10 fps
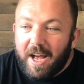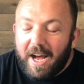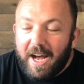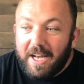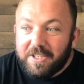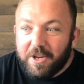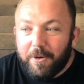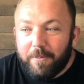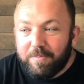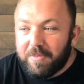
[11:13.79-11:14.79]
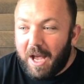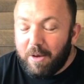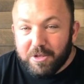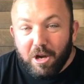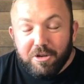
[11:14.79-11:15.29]
So I
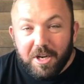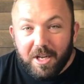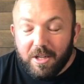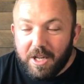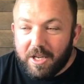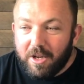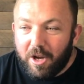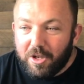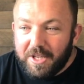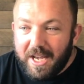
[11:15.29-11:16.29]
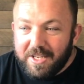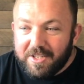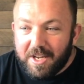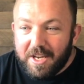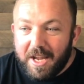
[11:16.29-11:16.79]
was coaching a clinic all day
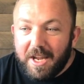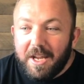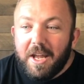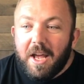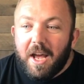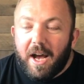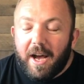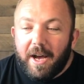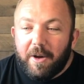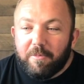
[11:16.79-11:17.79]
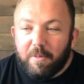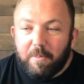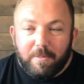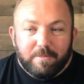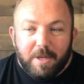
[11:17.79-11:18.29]
Sunday
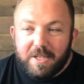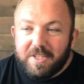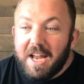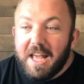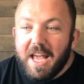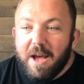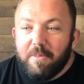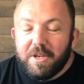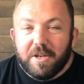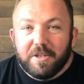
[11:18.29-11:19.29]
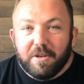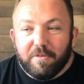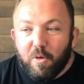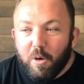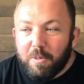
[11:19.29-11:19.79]
from 10 a.m. to
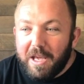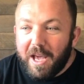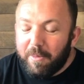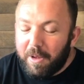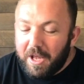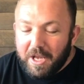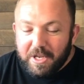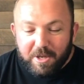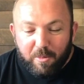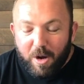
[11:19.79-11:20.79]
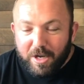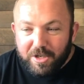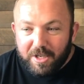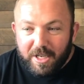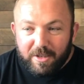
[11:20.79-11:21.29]
4 p.m. So I'm
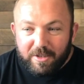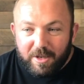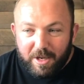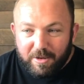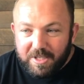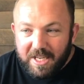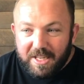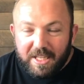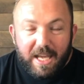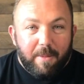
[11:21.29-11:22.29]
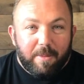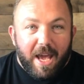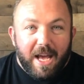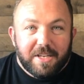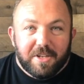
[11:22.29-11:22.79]
watching seeing the game
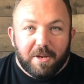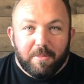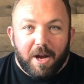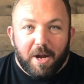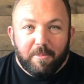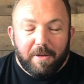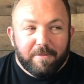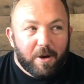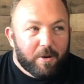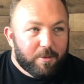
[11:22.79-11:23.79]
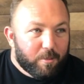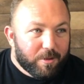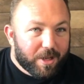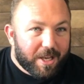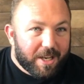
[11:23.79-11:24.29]
cast on my phone,
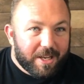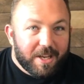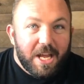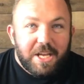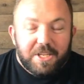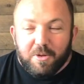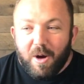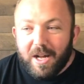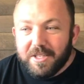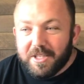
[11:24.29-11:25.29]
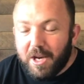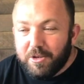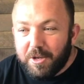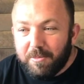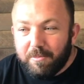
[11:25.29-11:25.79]
looking at squats,
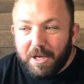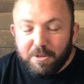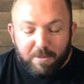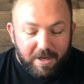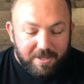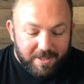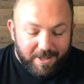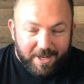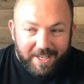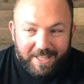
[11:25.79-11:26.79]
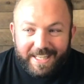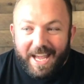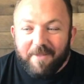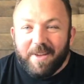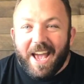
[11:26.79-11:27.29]
coaching bench presses, looking at the
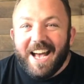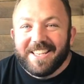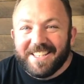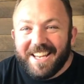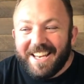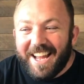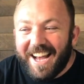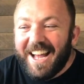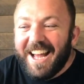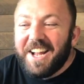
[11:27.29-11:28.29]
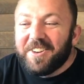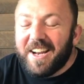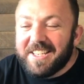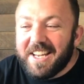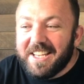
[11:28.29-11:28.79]
game cast, and
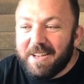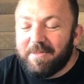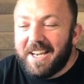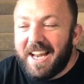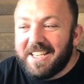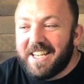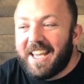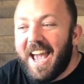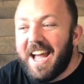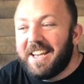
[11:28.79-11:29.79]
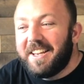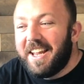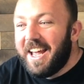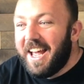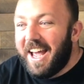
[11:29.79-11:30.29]
trying to stay as up to date as I
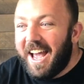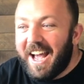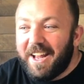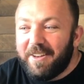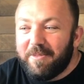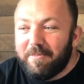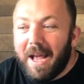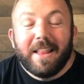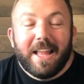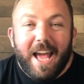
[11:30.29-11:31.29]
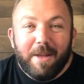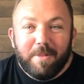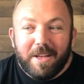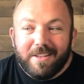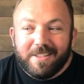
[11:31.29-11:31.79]
can. And man, they had
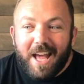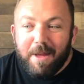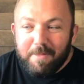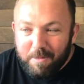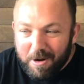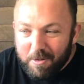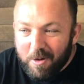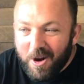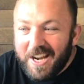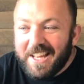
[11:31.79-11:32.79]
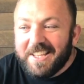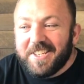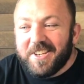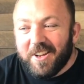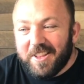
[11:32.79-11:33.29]
me pretty worried at the
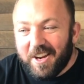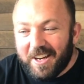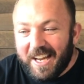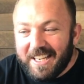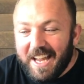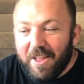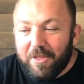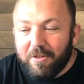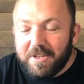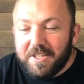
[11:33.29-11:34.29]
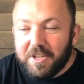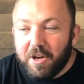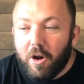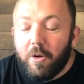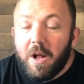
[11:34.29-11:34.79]
start there, getting down
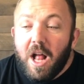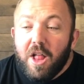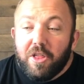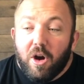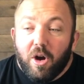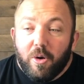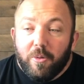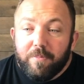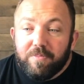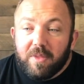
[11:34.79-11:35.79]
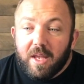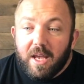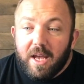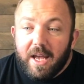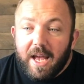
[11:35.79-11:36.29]
13-0. Though
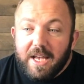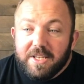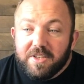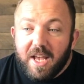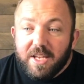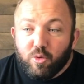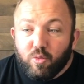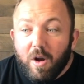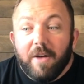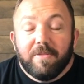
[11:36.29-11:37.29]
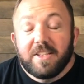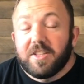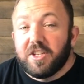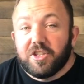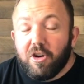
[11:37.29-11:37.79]
as rough
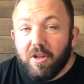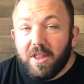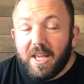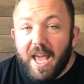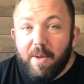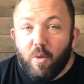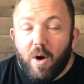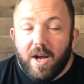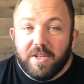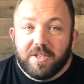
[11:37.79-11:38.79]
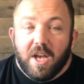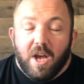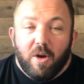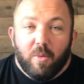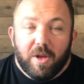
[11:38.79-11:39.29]
as the start of the game was,
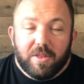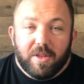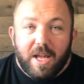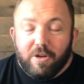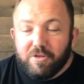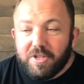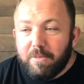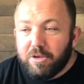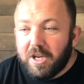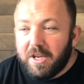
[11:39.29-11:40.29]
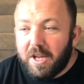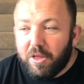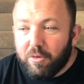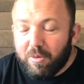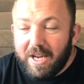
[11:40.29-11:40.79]
with interception
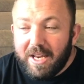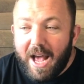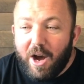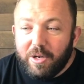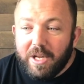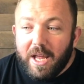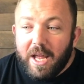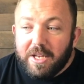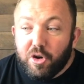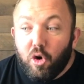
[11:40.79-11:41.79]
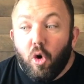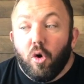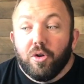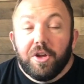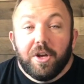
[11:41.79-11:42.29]
and 3 and out, to
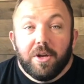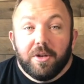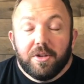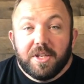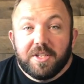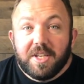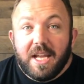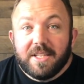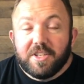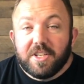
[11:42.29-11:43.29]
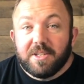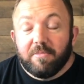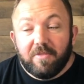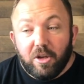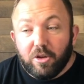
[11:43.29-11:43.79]
hold the Saints to
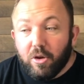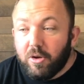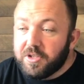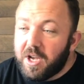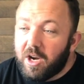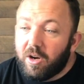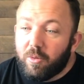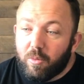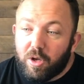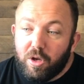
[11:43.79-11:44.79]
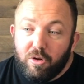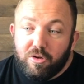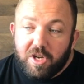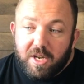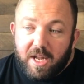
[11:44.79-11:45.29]
some field goals there were
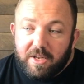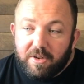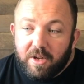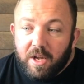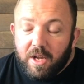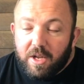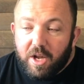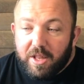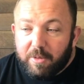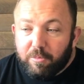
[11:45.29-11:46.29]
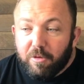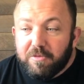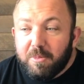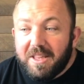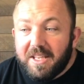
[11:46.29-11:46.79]
huge, and I think
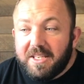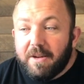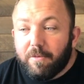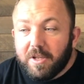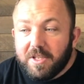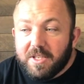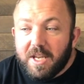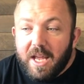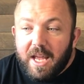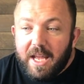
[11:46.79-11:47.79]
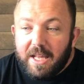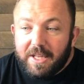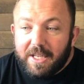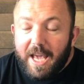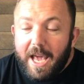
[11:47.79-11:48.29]
proved to be the difference in
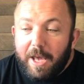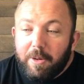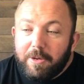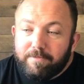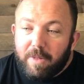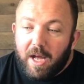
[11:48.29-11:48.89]
the game.